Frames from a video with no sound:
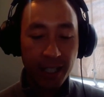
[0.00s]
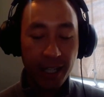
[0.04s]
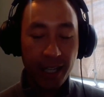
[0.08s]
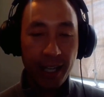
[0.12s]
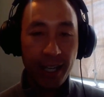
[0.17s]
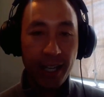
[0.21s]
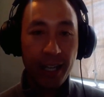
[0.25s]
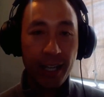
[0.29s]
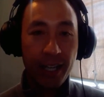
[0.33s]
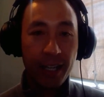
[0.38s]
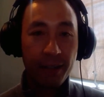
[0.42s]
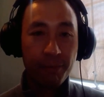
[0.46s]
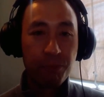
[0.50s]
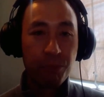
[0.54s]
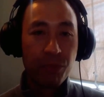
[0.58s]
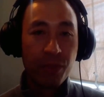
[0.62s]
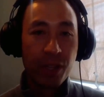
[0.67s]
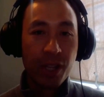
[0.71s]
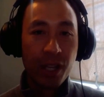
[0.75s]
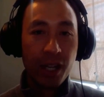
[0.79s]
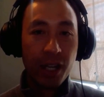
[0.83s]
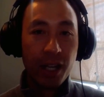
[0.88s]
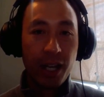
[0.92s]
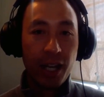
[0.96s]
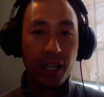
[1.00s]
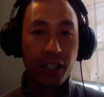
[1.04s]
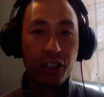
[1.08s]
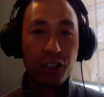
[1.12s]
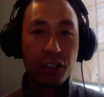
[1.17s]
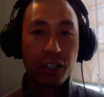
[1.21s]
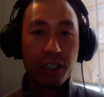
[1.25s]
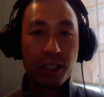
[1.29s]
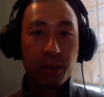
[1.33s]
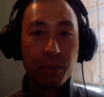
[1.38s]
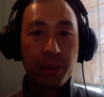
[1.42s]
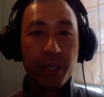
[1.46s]
And I
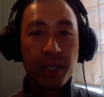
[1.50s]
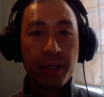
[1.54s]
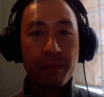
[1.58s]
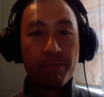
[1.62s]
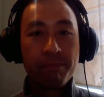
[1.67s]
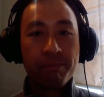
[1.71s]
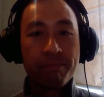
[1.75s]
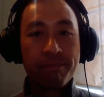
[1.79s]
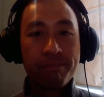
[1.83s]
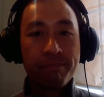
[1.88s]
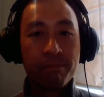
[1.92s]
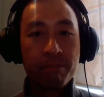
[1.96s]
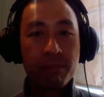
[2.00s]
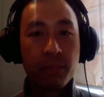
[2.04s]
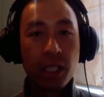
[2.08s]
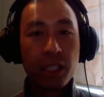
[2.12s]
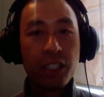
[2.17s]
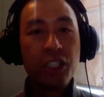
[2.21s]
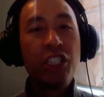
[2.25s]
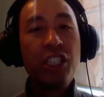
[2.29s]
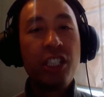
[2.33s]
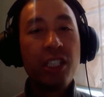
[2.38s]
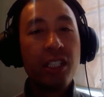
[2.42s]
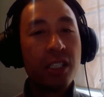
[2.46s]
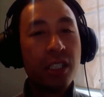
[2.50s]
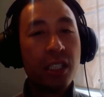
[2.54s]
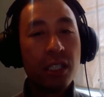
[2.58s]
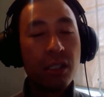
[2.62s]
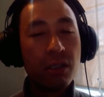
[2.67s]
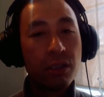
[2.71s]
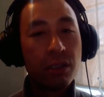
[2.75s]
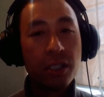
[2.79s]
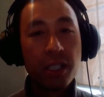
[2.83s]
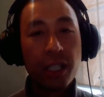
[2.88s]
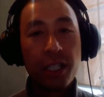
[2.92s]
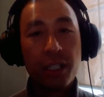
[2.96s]
know it's a bit cheesy
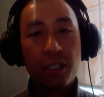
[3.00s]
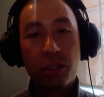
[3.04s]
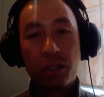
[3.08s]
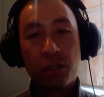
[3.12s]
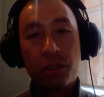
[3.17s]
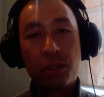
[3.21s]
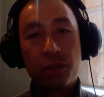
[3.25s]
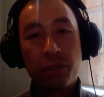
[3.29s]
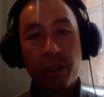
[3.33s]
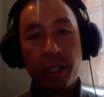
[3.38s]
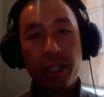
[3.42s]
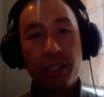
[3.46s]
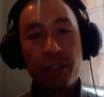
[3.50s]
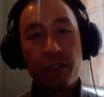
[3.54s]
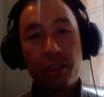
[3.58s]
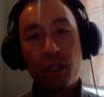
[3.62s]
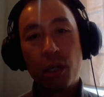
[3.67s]
to say so, right?